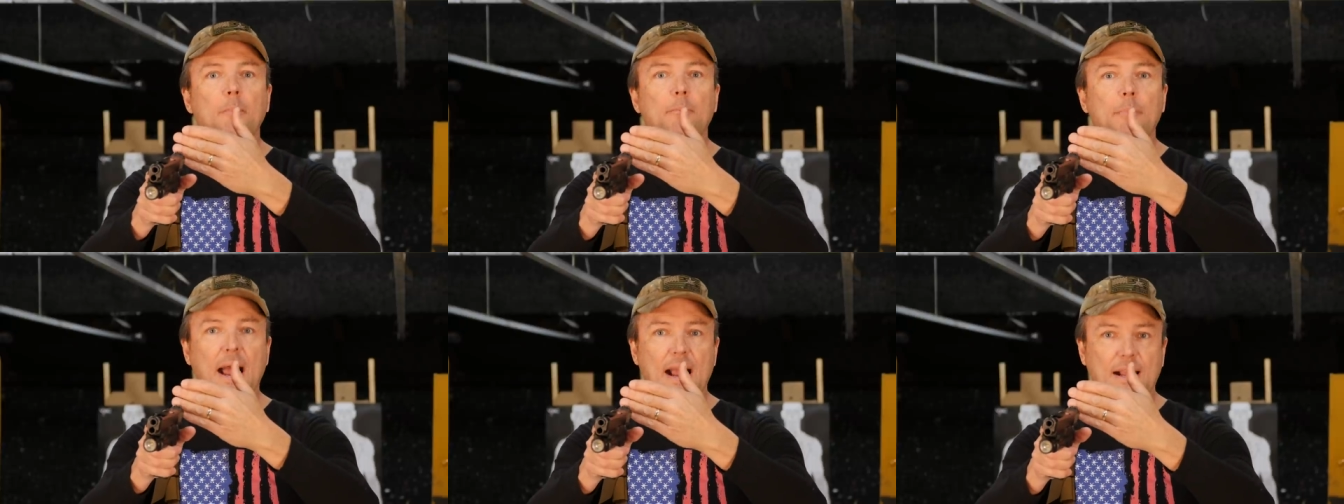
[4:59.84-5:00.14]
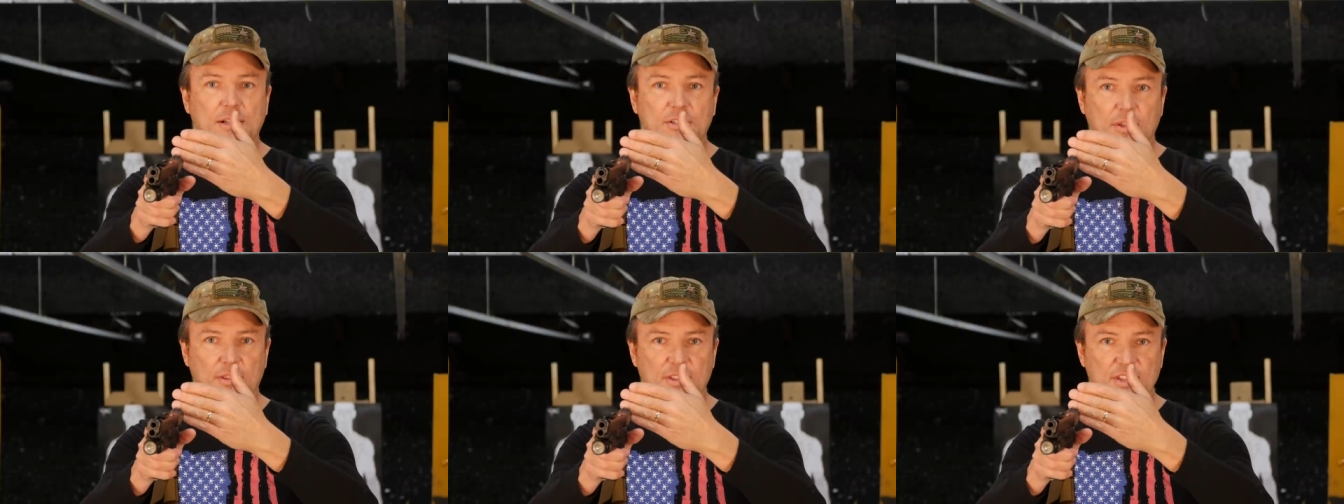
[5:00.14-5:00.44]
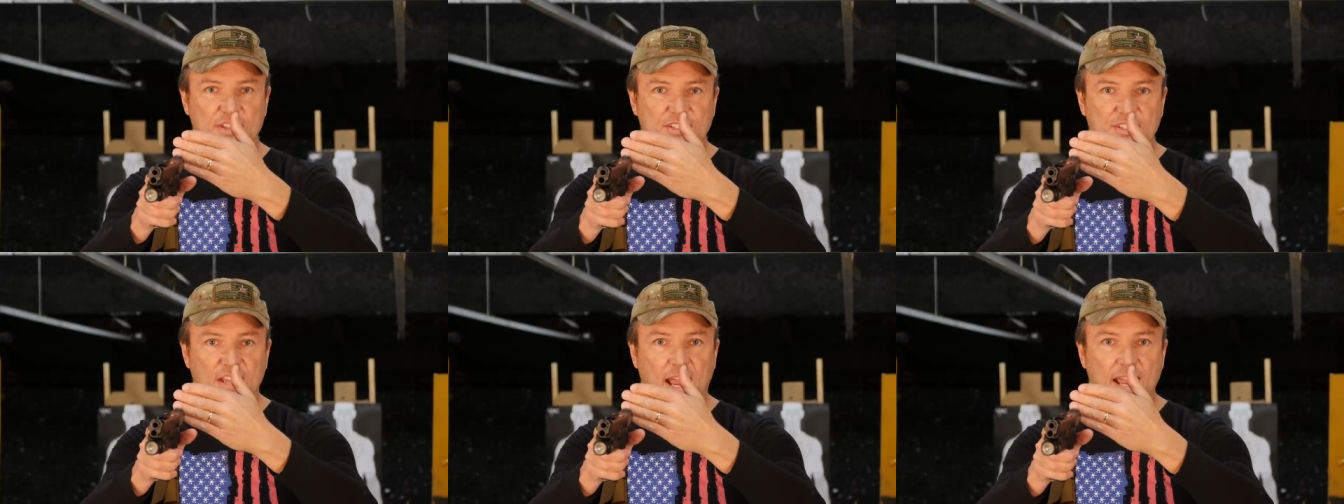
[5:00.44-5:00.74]
back to
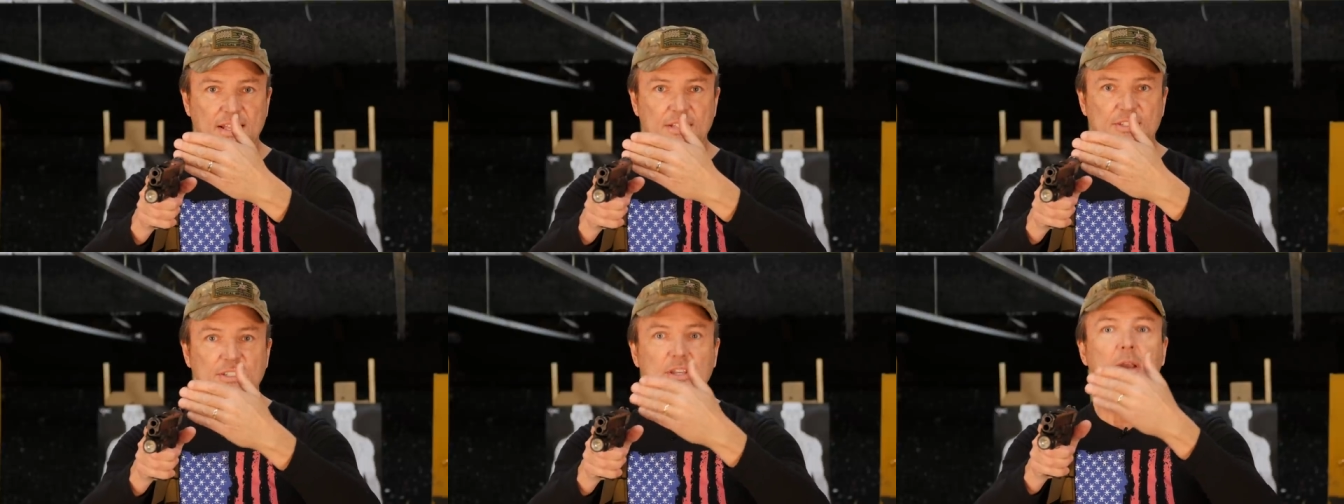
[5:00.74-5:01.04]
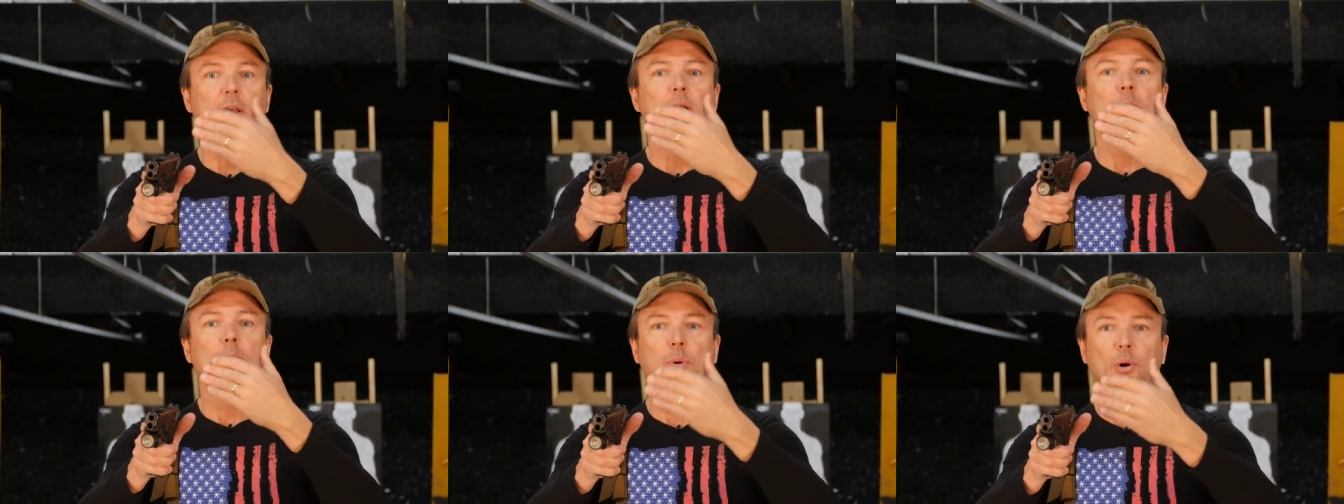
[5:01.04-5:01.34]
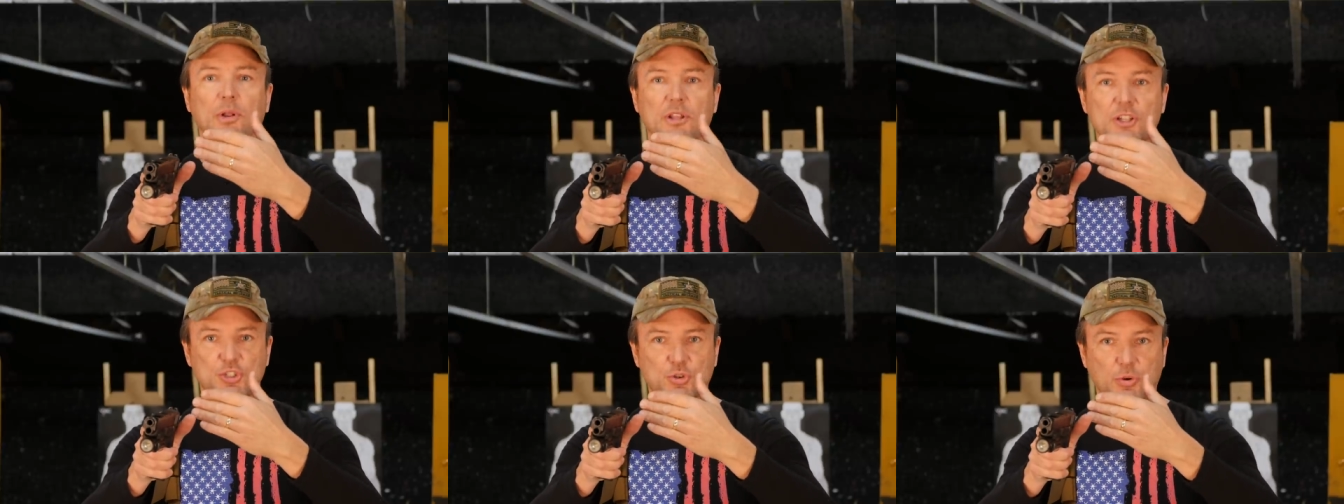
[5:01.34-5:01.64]
the sights.
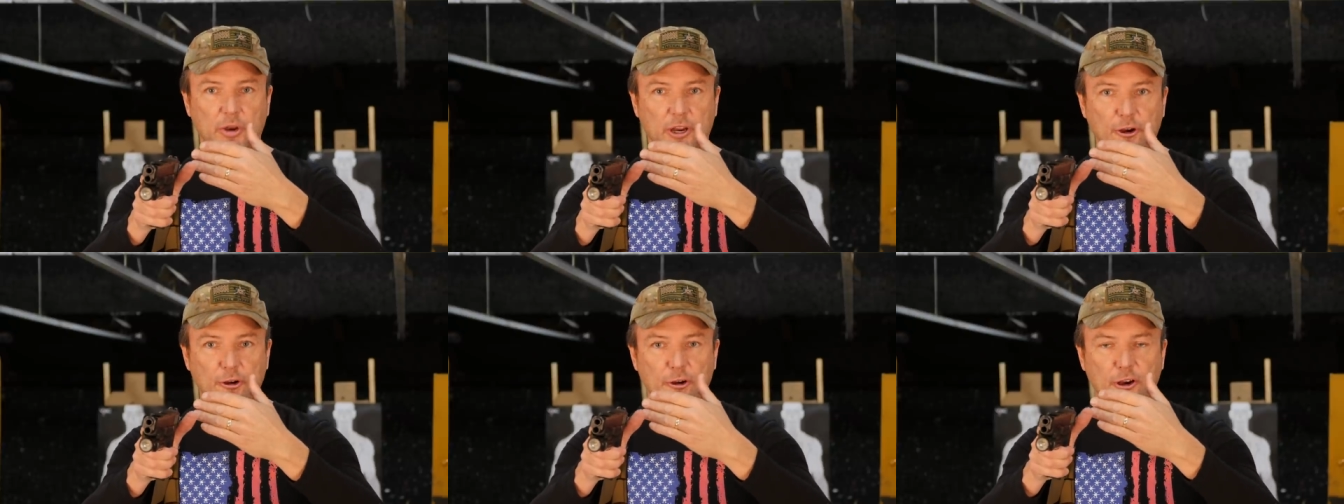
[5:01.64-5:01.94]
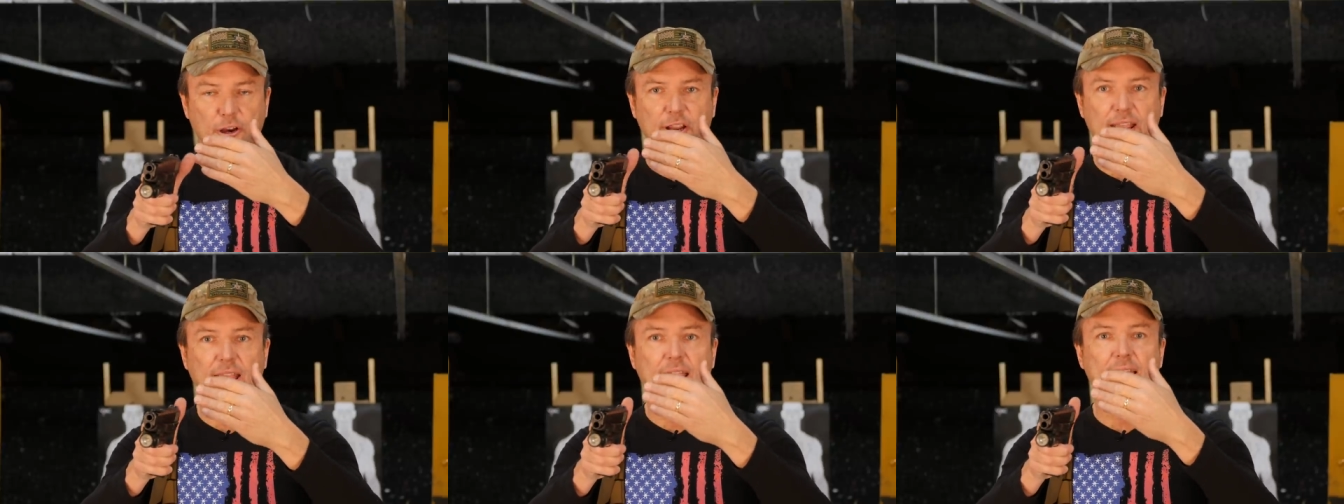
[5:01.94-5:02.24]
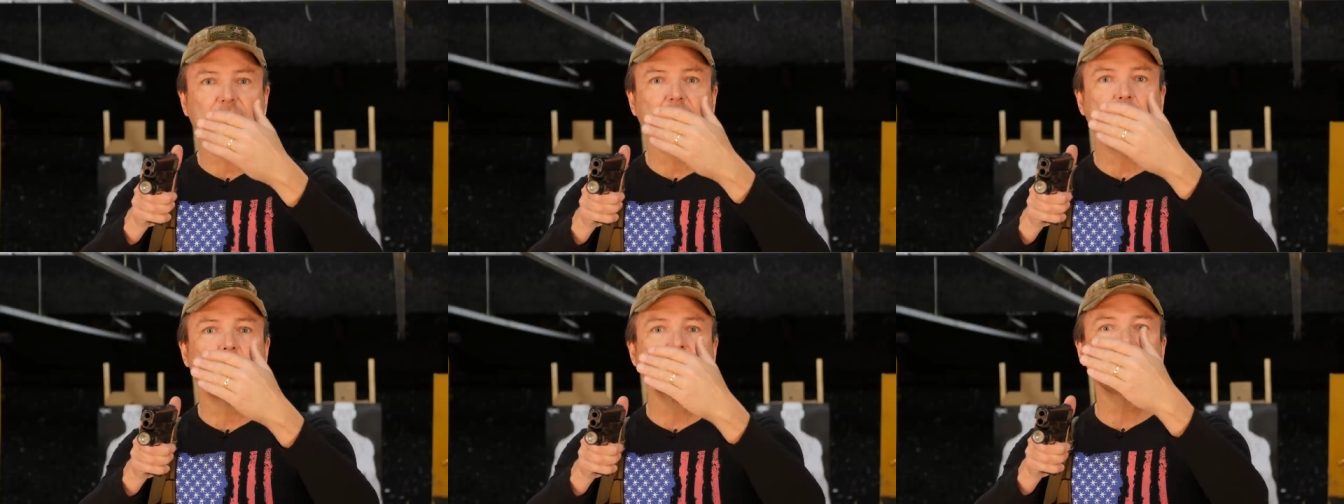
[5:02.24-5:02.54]
Pull the trigger
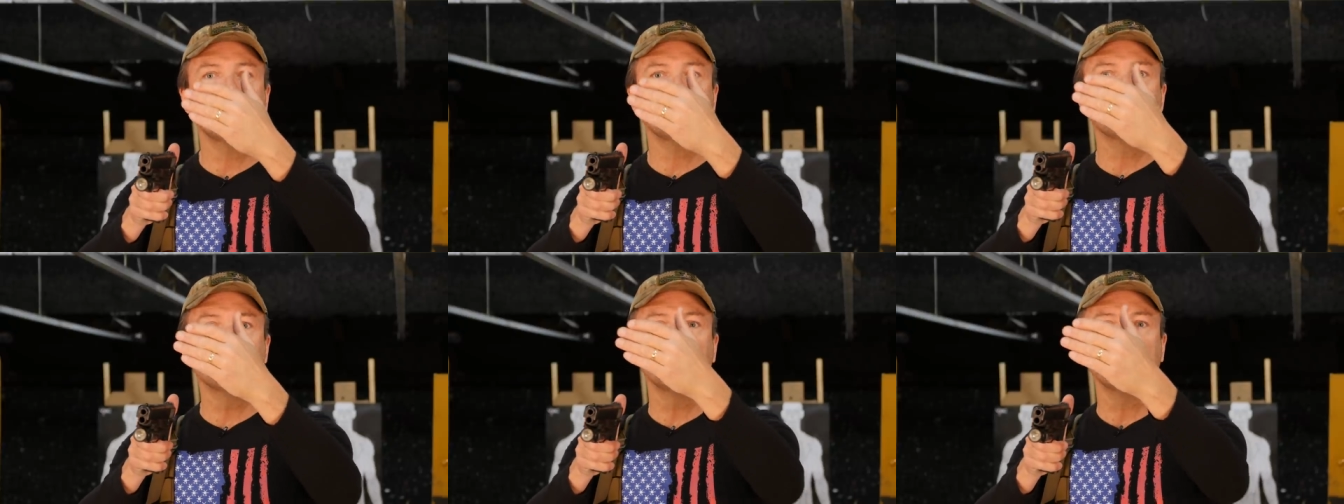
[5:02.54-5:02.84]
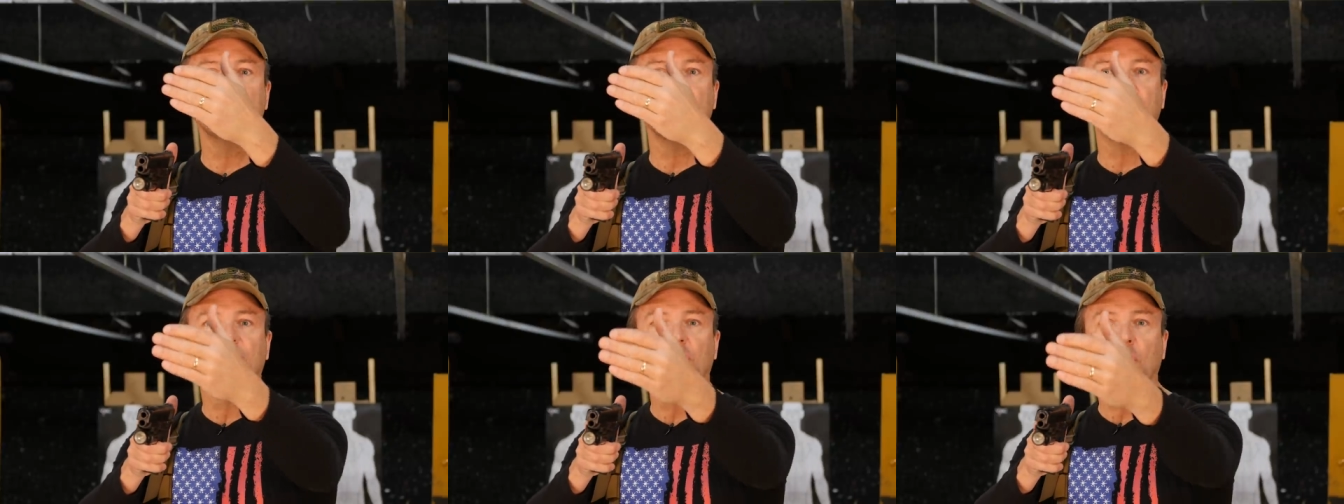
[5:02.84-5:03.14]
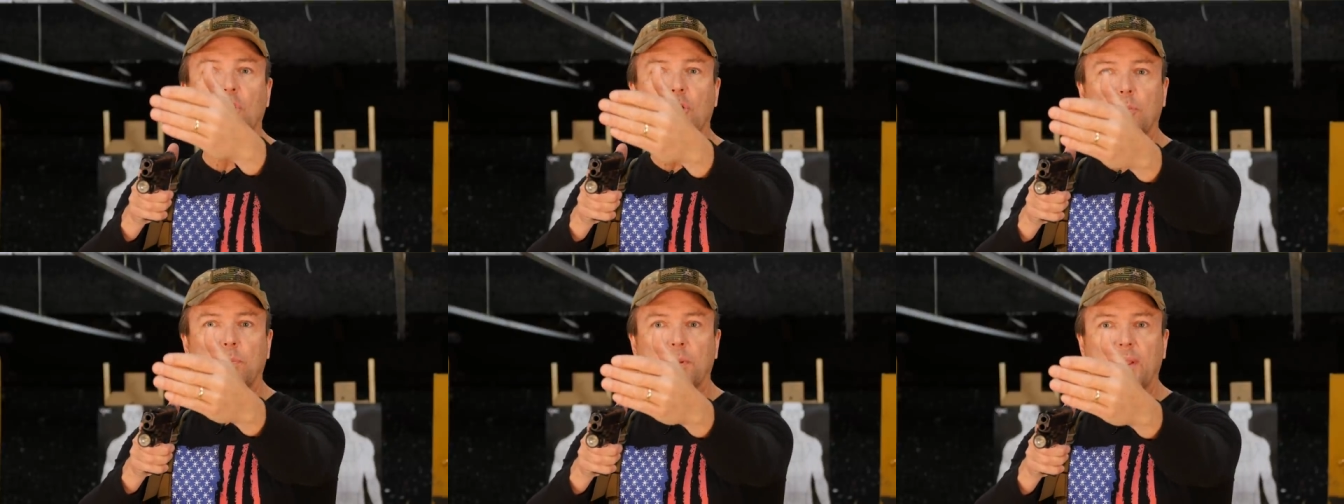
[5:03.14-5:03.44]
again. Now I need to move that
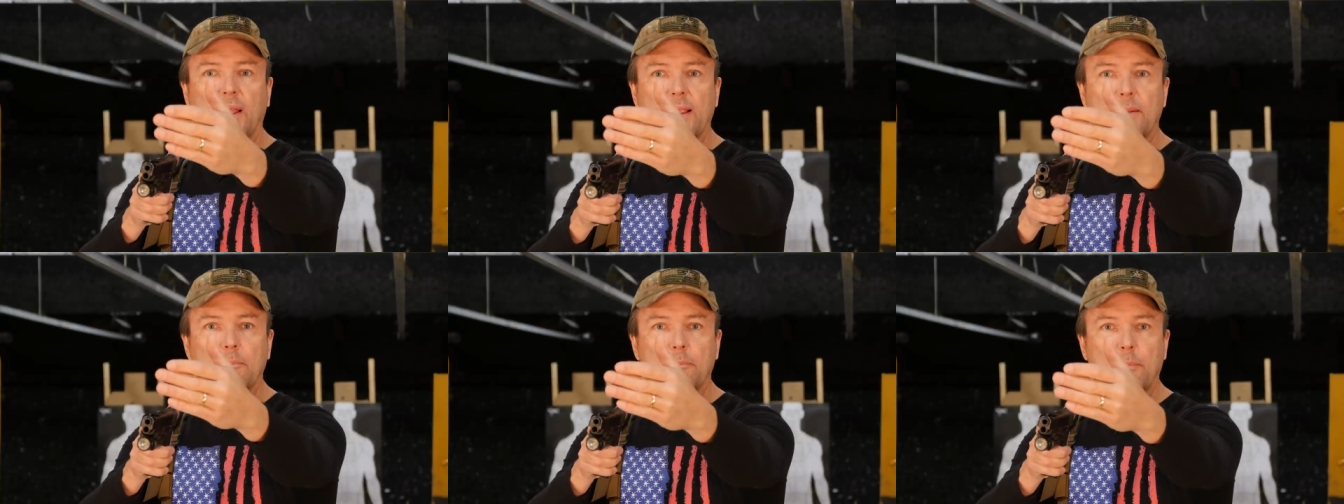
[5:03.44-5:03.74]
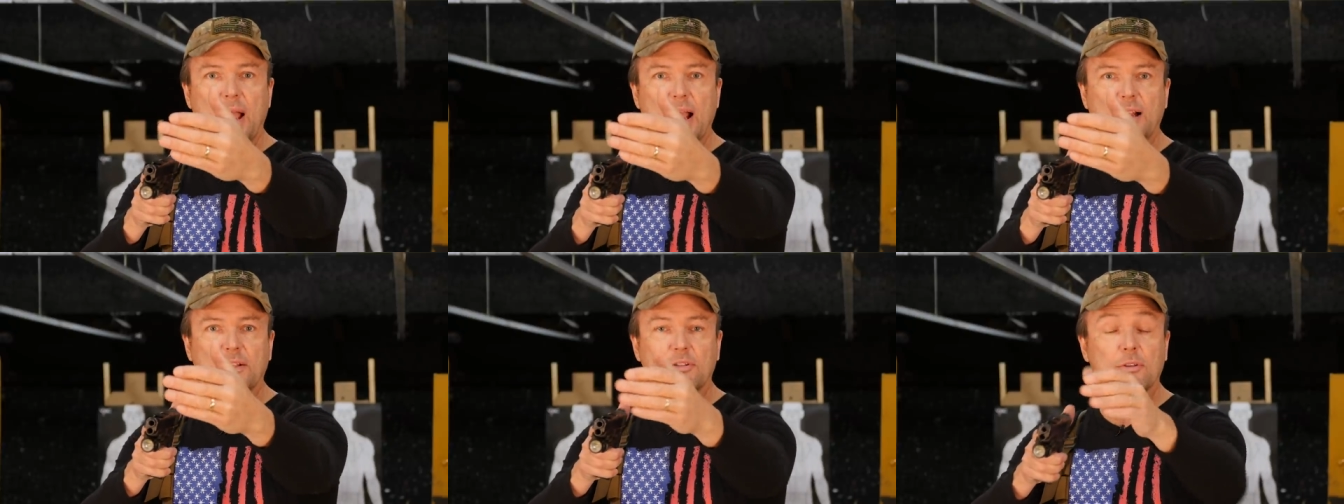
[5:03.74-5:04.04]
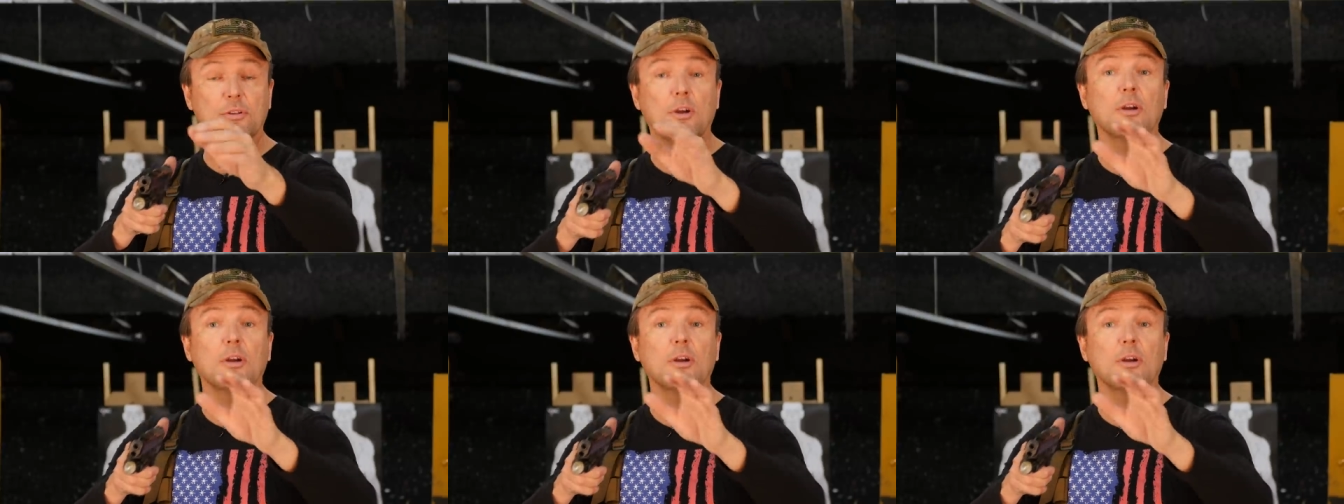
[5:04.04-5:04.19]
focal plane back to the